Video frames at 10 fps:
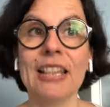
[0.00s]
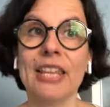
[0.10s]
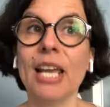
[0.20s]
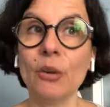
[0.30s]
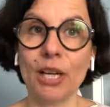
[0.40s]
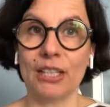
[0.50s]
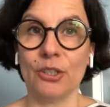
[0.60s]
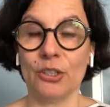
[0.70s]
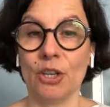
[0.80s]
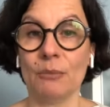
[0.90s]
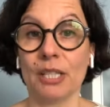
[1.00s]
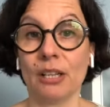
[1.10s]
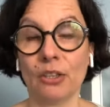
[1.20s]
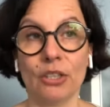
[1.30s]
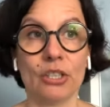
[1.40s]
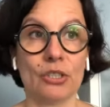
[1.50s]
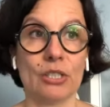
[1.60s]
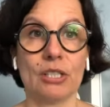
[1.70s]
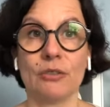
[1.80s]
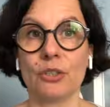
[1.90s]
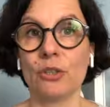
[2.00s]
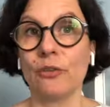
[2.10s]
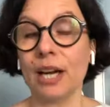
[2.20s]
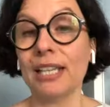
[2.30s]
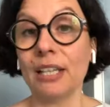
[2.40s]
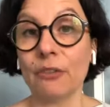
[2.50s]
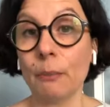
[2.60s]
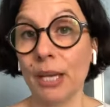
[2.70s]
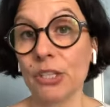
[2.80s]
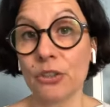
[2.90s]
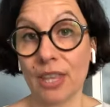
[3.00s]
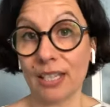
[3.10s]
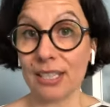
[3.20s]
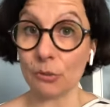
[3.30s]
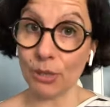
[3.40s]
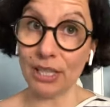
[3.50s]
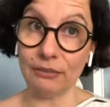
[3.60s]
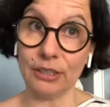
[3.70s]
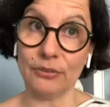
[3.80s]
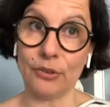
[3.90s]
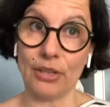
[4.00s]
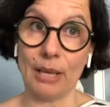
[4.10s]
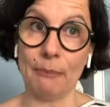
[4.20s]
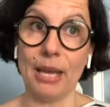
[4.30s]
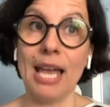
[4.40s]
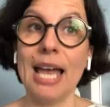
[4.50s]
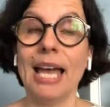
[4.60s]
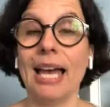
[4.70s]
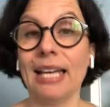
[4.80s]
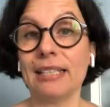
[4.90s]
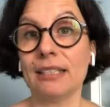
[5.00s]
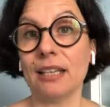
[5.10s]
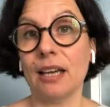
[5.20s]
they look at your terms and conditions to find information that is relevant for them and